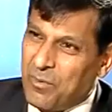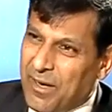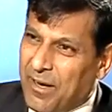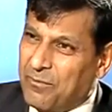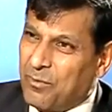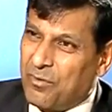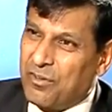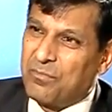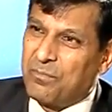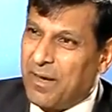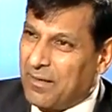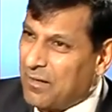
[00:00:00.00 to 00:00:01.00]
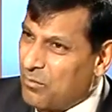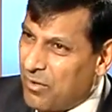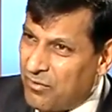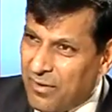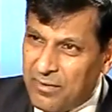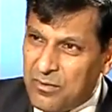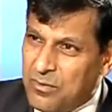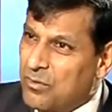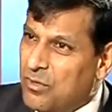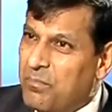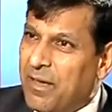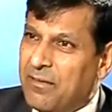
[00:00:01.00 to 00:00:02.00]
we have to respect, and we're trying to do
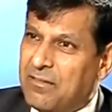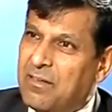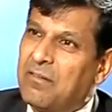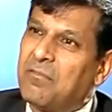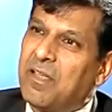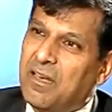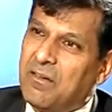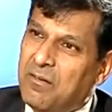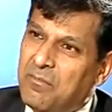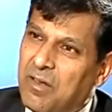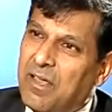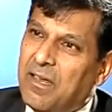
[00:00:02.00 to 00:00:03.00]
the best in